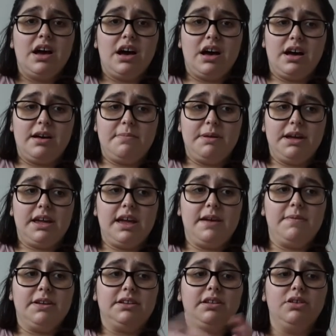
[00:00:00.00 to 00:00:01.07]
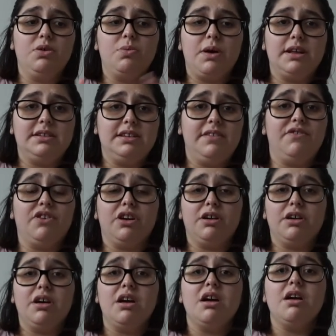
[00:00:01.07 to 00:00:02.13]
um, gave us a little onesie
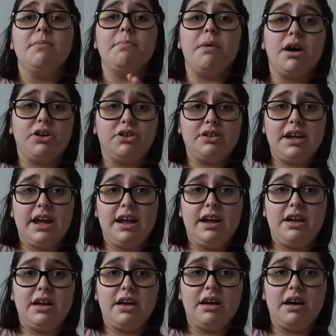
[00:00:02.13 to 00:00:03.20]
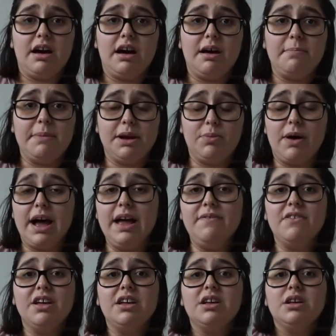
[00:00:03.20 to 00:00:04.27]
for modern day uh, midwife.